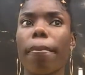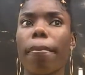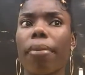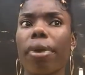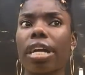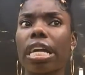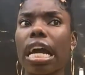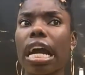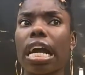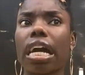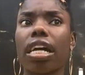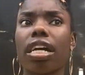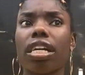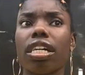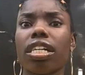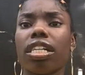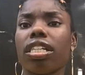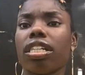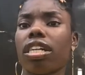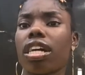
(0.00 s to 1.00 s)
but yeah,
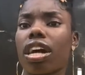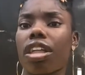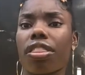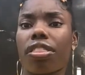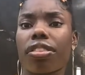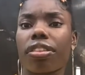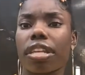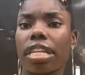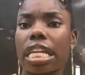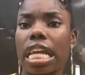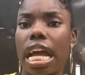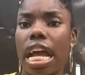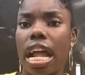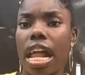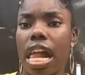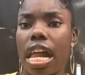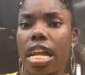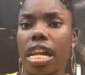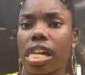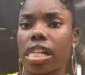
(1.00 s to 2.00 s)
other than
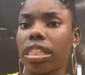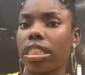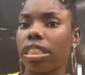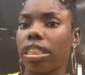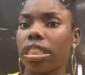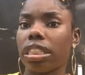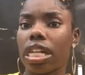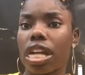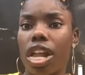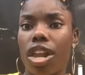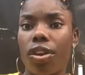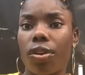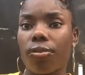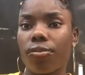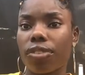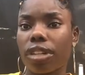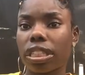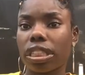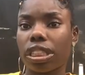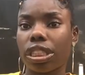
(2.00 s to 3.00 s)
that, don't
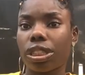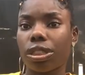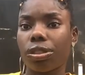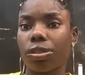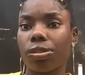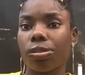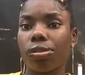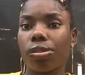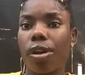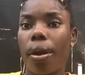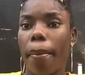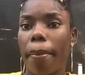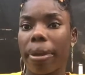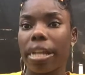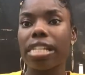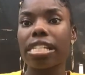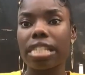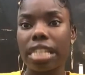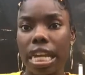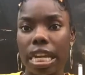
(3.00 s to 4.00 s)
forget to
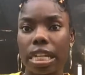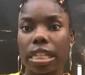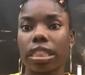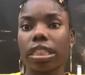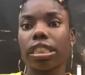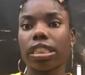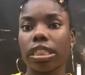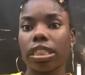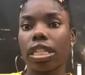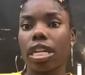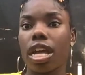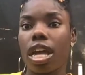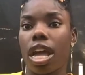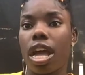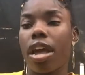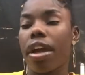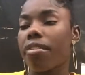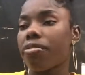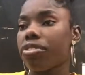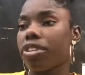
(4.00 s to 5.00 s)
please like and
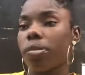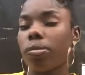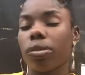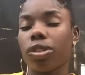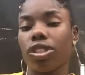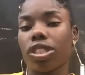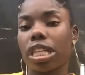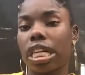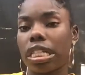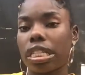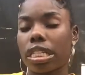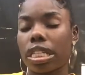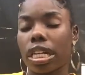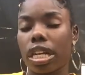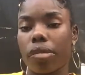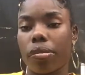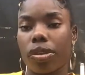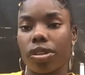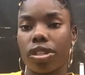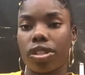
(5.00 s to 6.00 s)
tell me what you guys
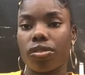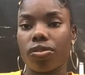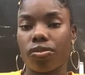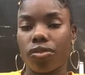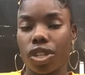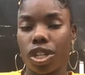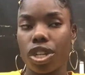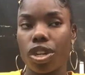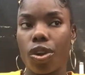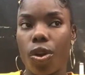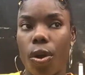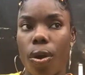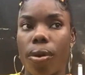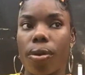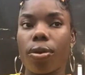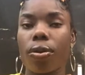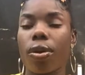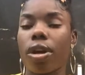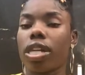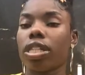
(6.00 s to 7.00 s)
think about this
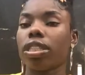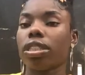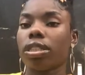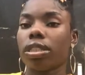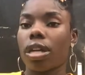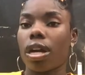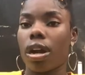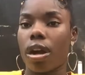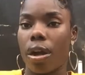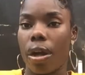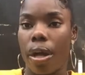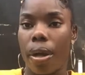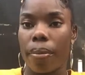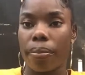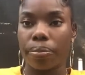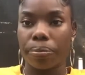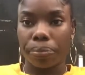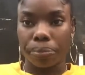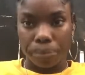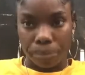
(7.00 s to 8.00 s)
video
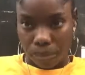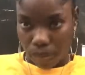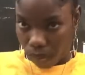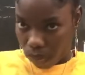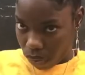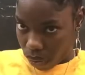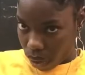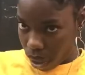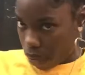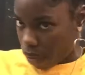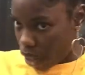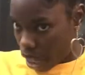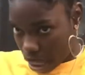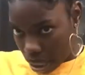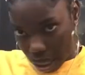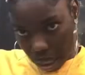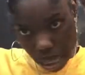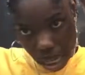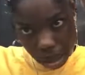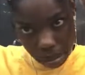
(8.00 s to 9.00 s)
um if you
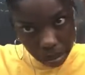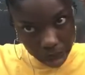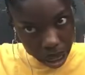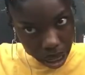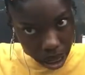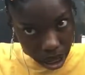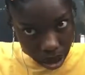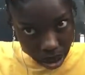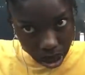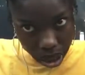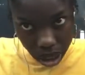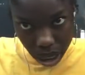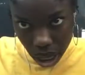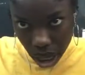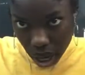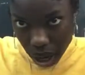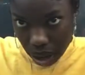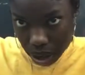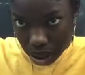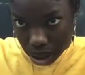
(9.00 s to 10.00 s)
guys like my
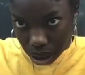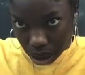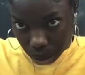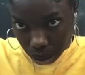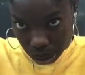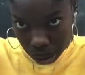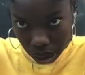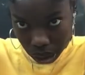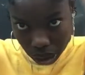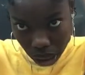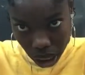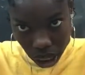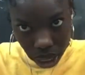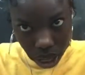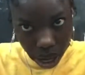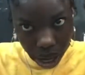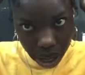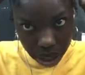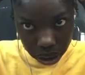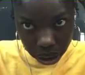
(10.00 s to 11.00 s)
hairstyle you know what i'm
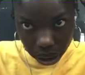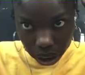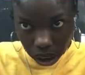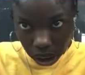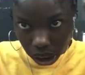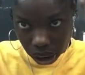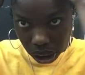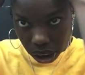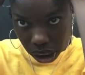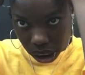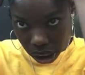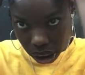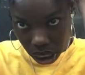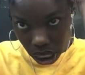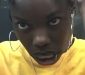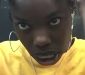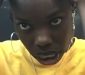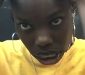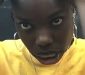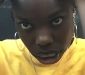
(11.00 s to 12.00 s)
saying girl did the
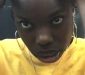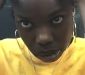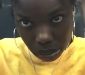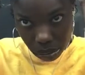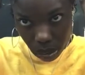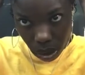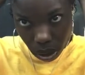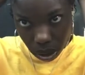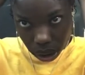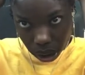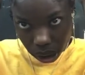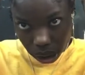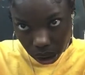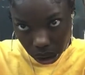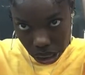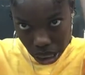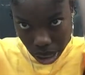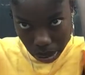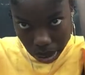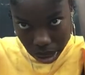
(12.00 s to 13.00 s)
thing this morning
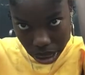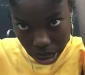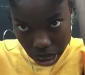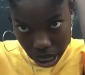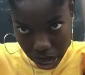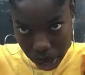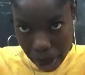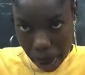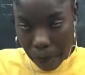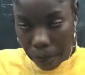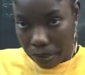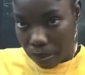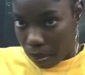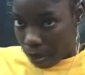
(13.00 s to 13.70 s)
you know what i'm saying